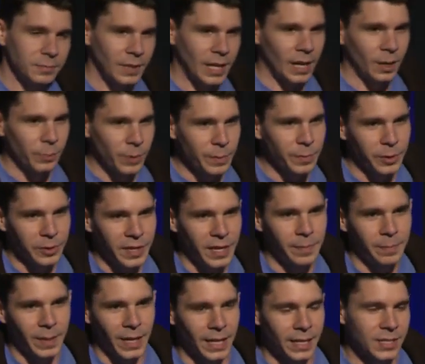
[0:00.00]
I'll reboot
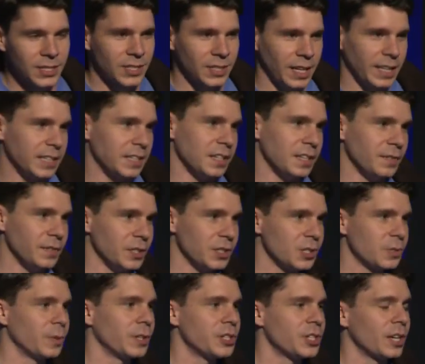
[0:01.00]
that box, and I can even
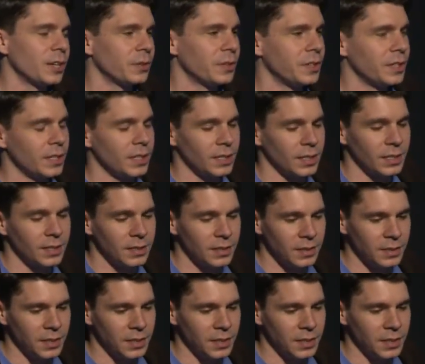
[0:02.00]
switch out the